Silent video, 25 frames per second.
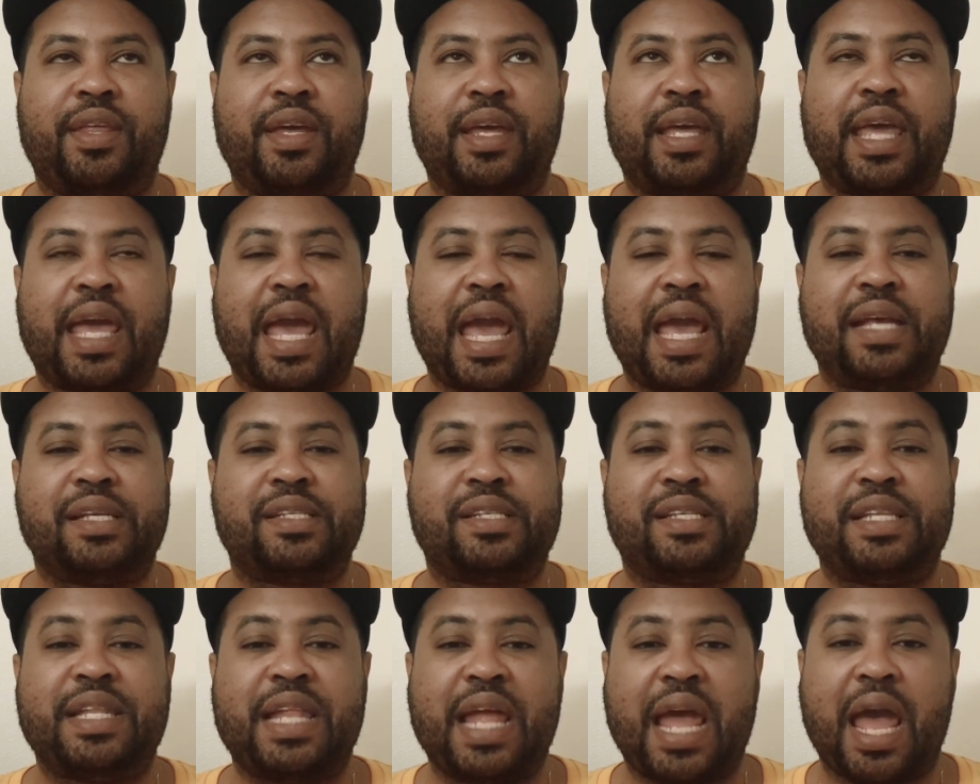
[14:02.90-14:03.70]

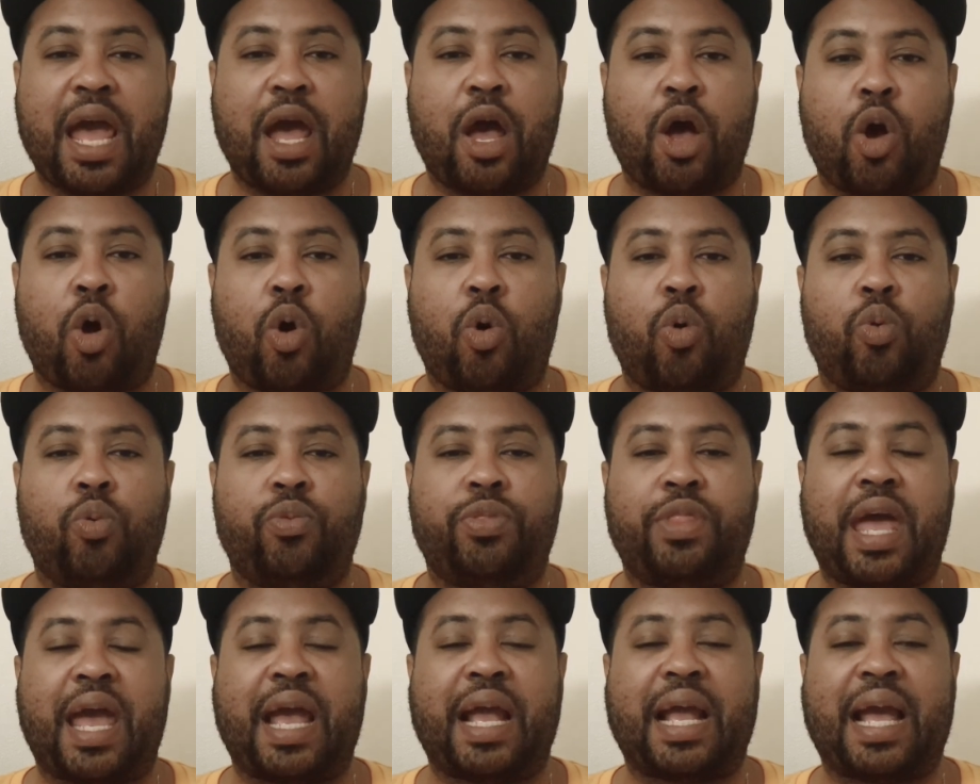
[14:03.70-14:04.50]
case now
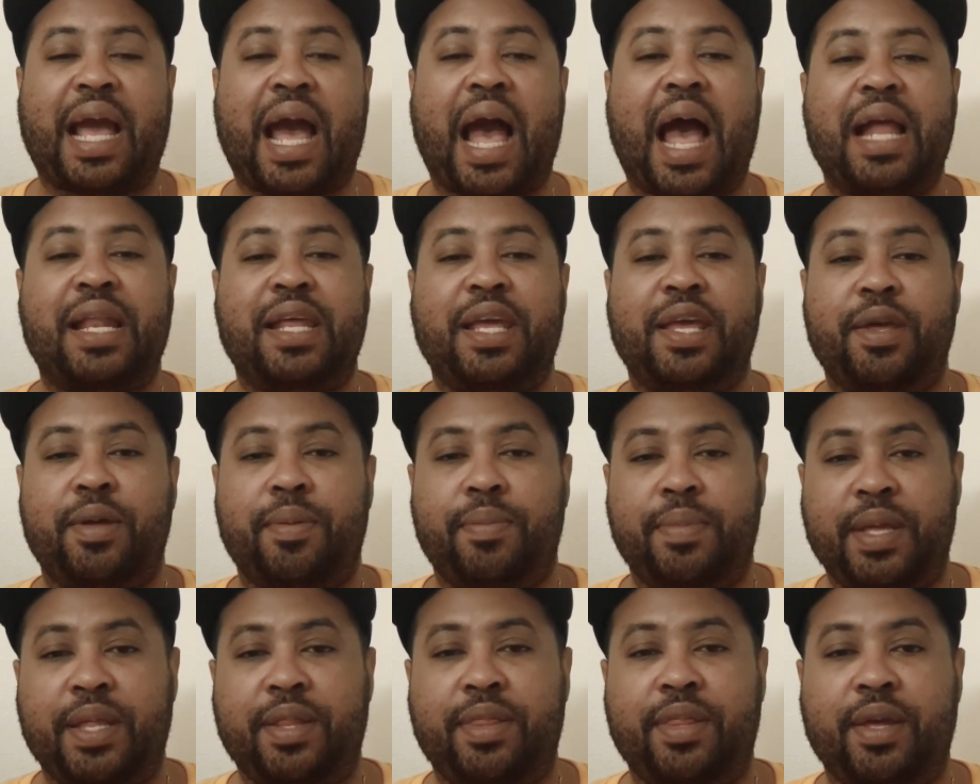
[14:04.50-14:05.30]
that got
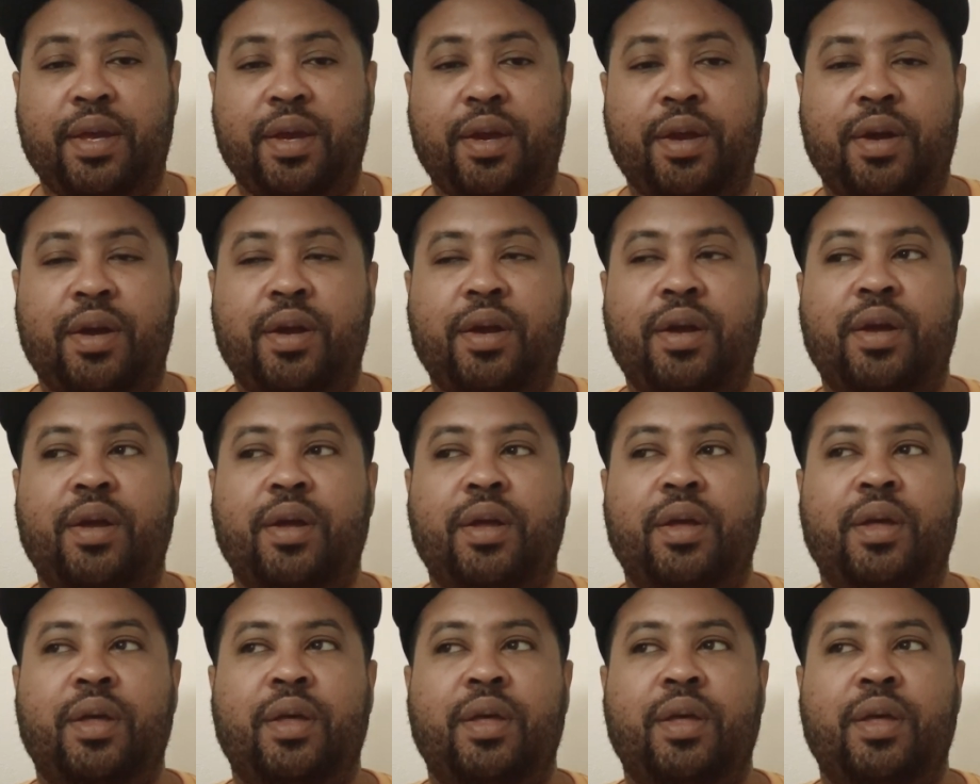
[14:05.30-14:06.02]
him in there.